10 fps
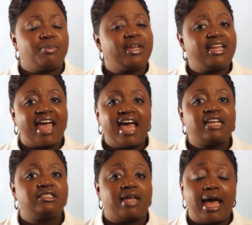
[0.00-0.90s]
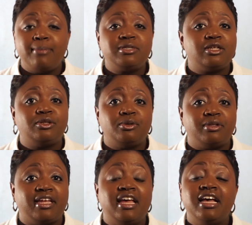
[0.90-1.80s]
but it
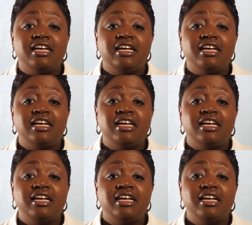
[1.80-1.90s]
absolutely,